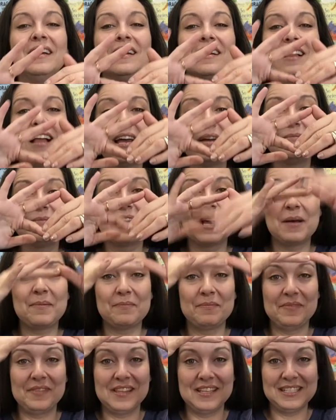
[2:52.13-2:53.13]
climbed up
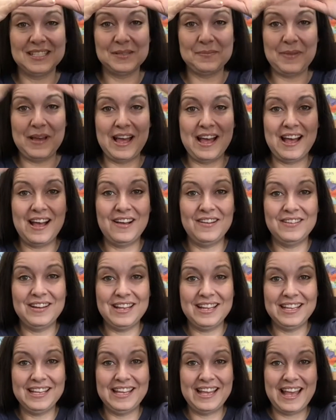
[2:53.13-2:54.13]
the spout
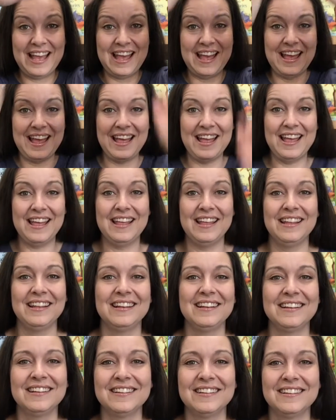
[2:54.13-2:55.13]

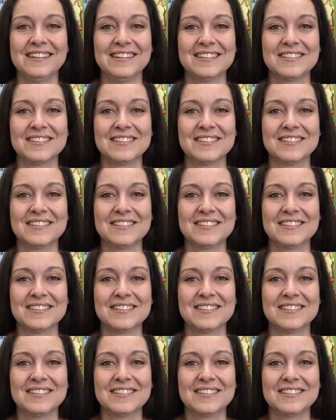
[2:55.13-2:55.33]
again.